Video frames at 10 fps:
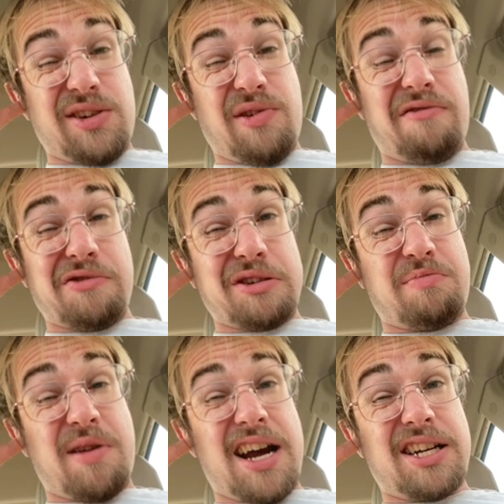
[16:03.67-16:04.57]
reference
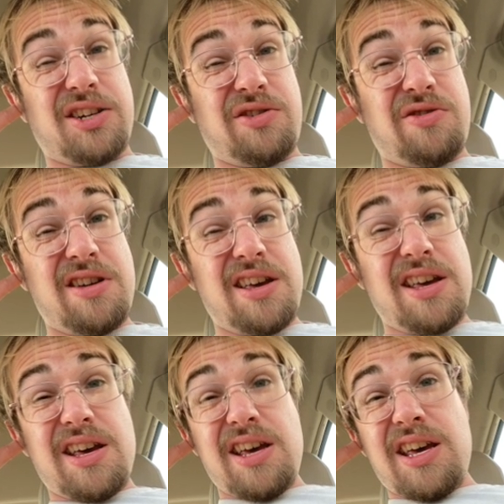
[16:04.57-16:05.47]
back to,
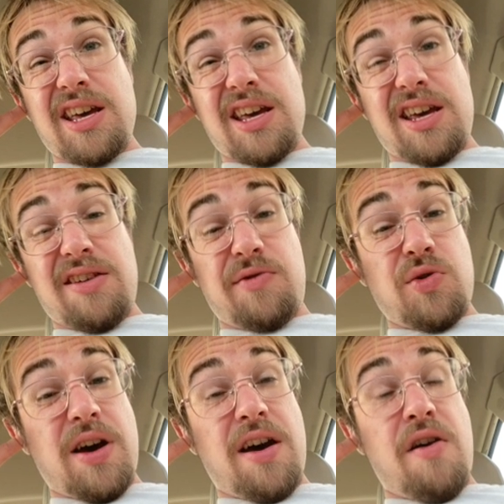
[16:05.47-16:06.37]
if
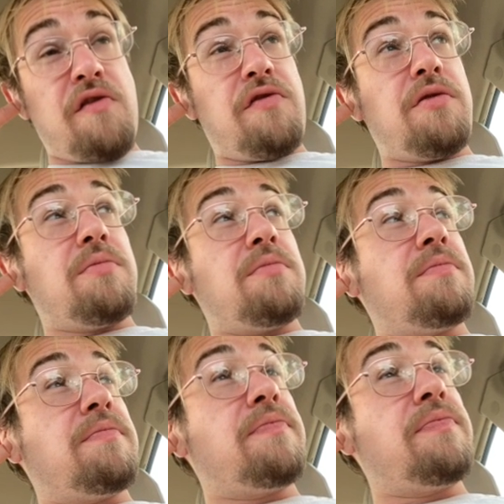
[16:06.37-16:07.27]
you have
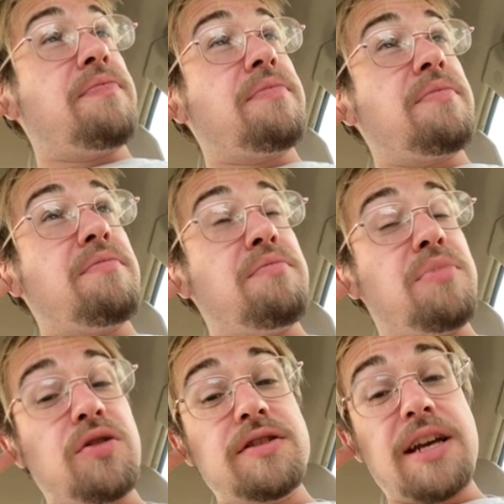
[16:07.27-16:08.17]

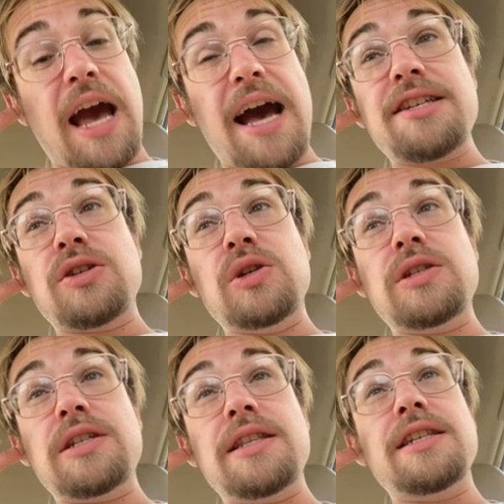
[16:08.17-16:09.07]
built
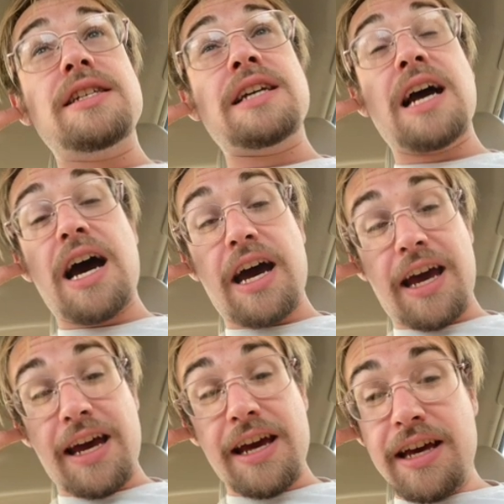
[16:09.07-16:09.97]
castles in the
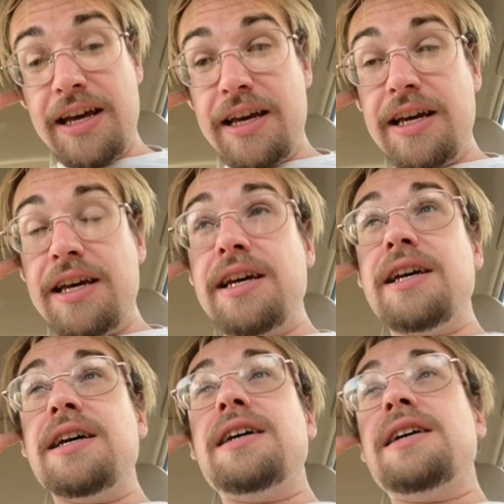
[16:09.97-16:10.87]
sky,
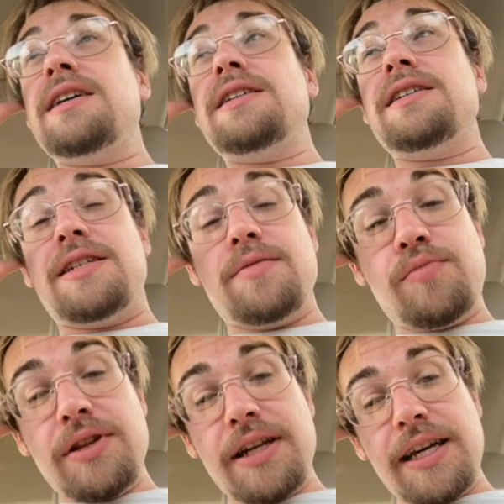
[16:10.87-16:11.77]

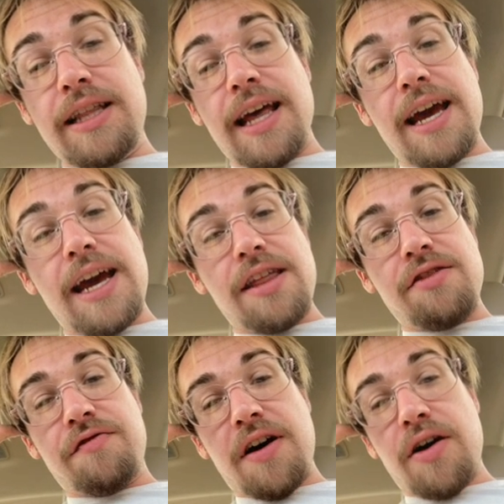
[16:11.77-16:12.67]
simply lay the
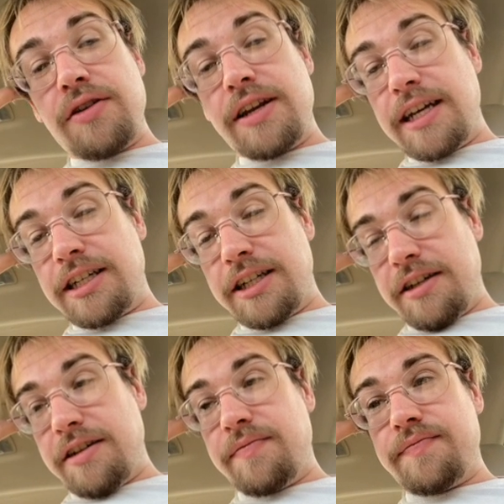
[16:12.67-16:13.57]
foundation.